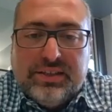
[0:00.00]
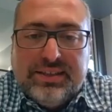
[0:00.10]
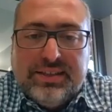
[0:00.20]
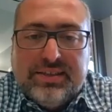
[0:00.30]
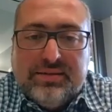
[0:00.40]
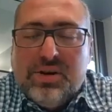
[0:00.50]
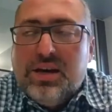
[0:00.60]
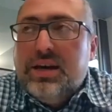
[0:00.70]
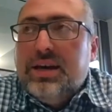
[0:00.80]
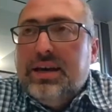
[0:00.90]
system,
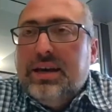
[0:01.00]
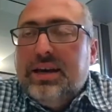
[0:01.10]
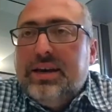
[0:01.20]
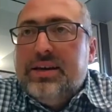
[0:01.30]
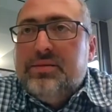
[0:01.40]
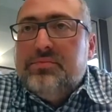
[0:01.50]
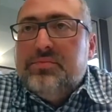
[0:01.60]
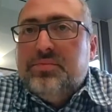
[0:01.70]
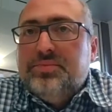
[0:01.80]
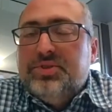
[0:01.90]

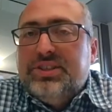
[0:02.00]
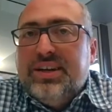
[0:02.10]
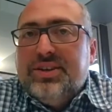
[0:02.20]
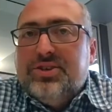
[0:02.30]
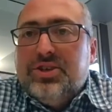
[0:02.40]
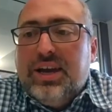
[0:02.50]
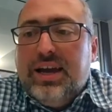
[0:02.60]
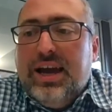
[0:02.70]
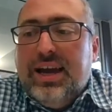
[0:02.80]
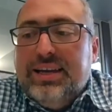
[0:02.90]
such
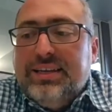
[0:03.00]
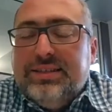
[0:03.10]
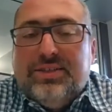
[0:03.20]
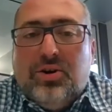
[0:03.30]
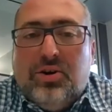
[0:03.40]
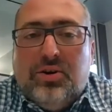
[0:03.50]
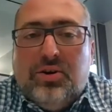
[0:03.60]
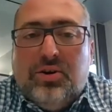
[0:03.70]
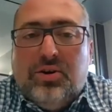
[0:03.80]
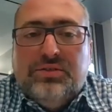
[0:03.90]
alleys
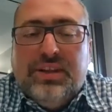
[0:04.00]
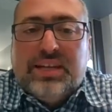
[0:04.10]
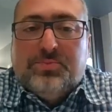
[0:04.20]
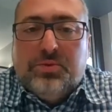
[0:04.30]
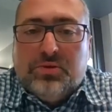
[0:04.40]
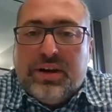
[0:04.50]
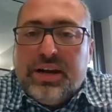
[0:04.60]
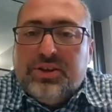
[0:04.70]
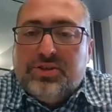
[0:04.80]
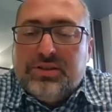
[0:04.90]
of
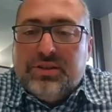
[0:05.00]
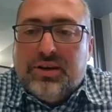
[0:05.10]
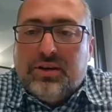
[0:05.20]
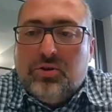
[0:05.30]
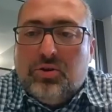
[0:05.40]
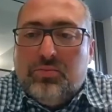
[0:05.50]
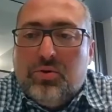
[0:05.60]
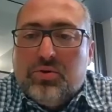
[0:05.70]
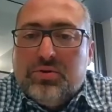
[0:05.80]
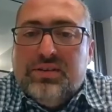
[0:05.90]
exploration are a
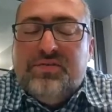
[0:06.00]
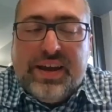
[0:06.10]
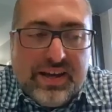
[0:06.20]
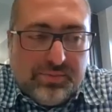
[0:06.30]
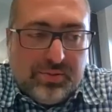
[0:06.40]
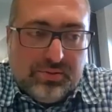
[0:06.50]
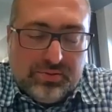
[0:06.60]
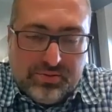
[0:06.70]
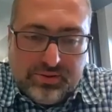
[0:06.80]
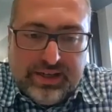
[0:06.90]
lot more
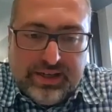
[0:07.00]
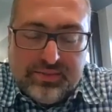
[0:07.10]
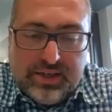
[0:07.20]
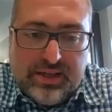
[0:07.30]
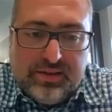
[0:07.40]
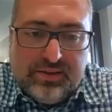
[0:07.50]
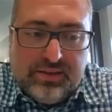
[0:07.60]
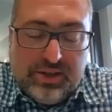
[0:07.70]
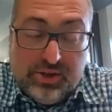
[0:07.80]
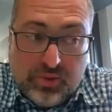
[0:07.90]
available in
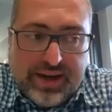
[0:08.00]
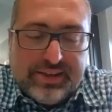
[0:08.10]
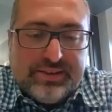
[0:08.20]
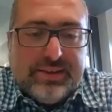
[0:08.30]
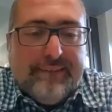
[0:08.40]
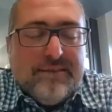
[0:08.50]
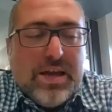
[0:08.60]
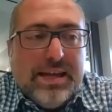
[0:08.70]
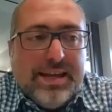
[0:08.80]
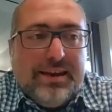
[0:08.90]
the US.
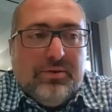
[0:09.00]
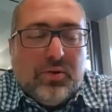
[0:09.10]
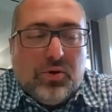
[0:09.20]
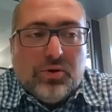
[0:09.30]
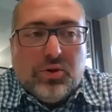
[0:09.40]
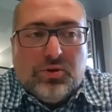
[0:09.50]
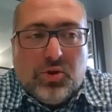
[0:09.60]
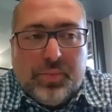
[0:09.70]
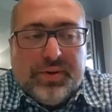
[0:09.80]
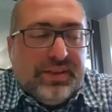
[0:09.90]
Now, of course, on
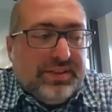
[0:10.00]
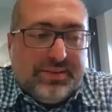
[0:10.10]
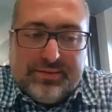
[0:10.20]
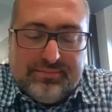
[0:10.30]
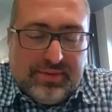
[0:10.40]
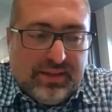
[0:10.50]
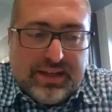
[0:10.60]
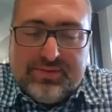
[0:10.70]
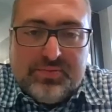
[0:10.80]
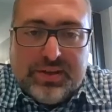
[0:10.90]
top of this,
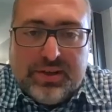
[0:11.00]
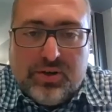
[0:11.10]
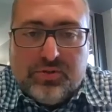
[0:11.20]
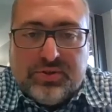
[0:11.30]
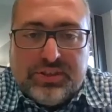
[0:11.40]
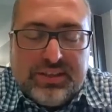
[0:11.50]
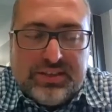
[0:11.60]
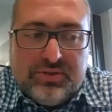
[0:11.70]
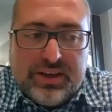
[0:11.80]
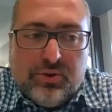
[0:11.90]
like everybody knows, there's
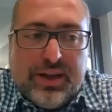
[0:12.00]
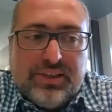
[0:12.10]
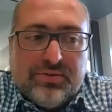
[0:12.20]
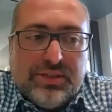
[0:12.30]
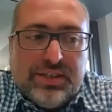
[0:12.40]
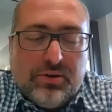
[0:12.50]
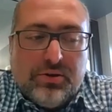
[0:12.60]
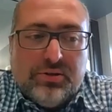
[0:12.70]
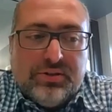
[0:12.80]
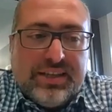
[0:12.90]
the regulatory
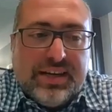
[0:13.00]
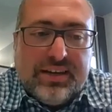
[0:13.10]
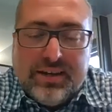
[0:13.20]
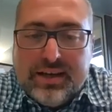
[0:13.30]
hurdles that